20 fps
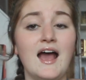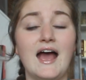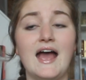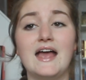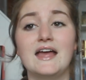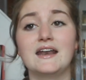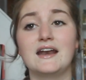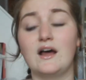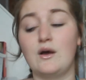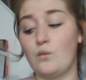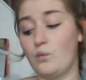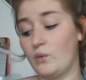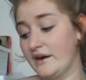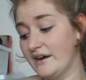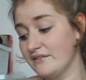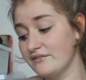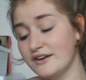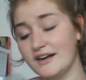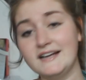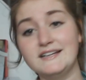And
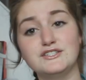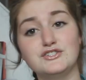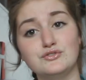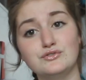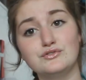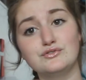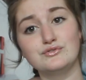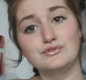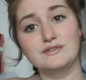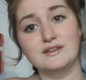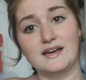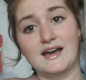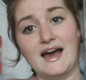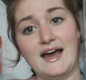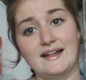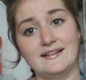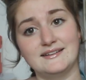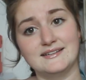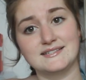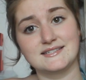whenever I do the
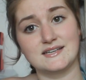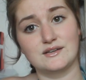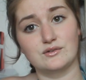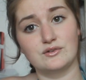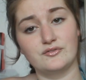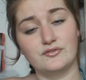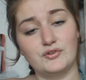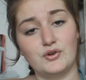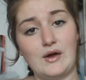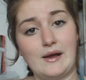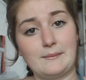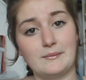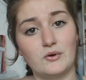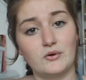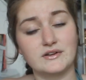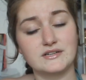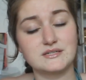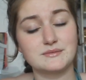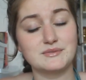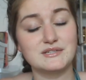Kylie skin review, I'm
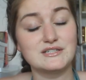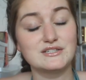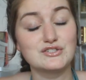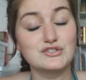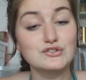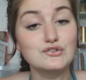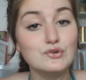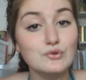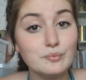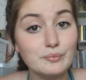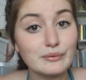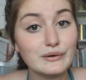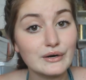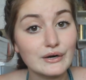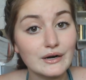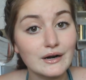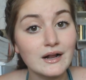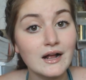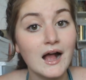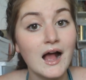going to be
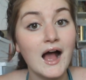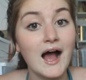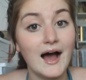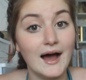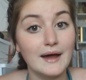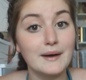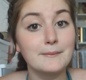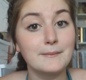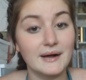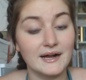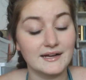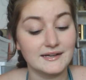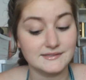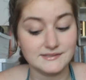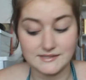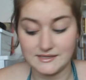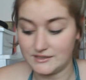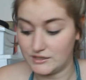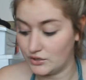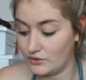super
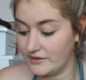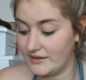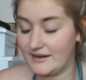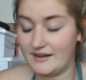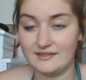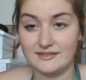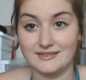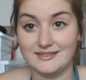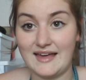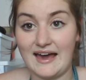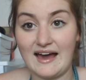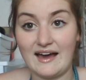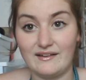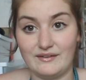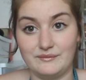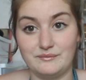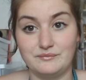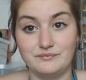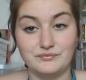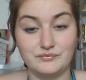unbiased. I know
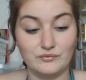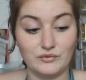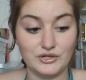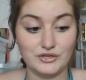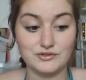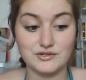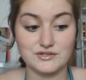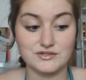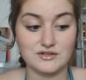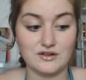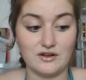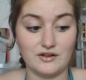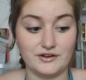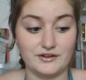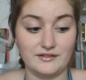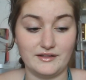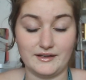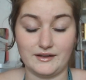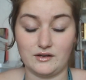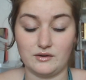that what you just saw,
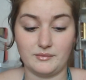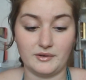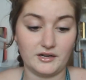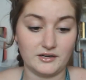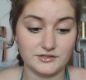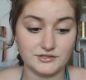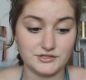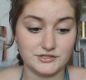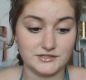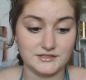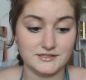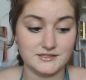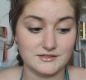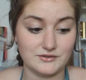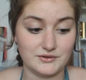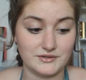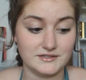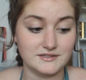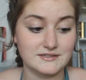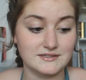you're like, oh my god, she is
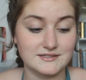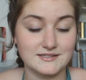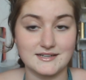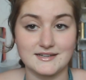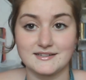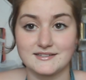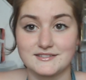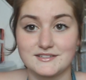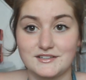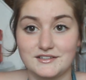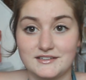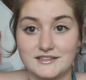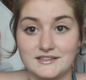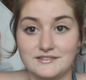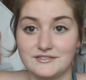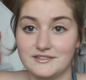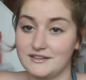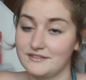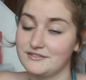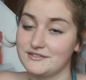going to say it's good
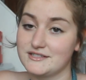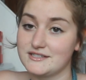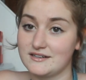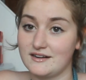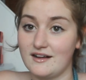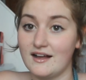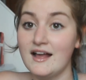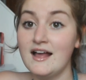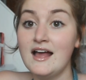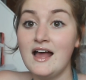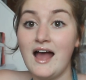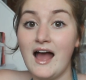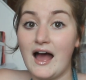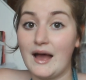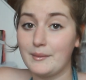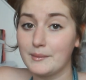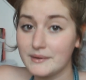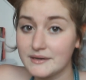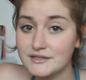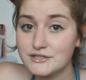even if it's not.
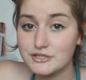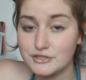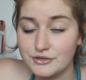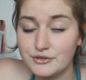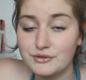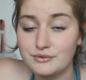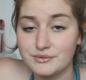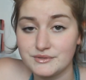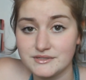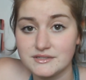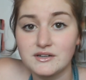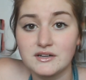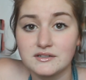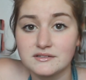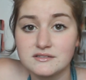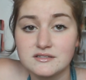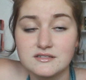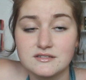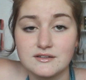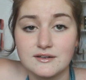I'm gonna show you
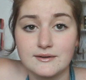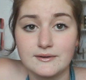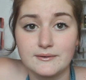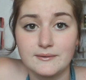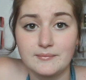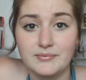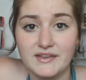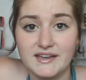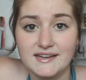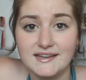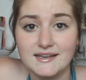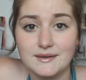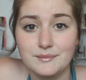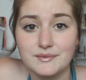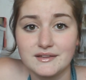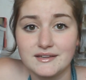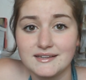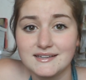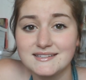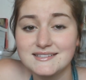results, so I can't
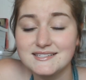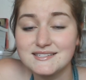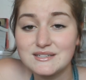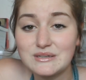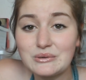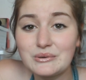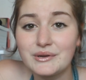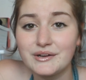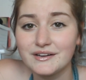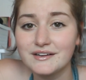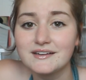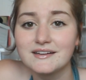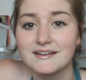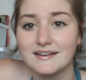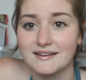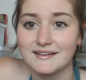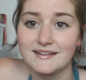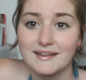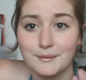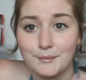be like it's so good
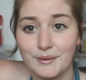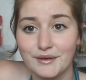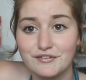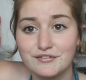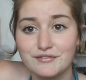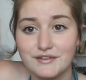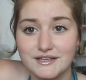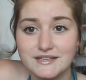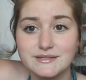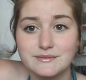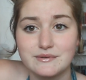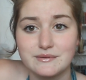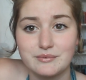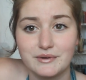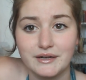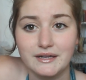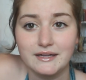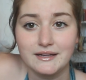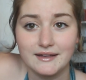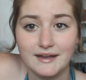and like my face be
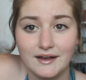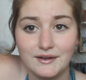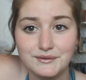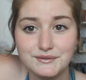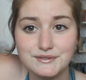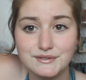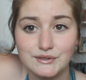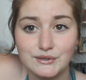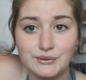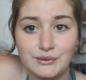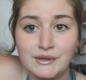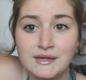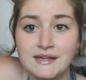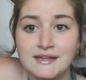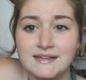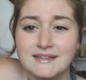breaking out. So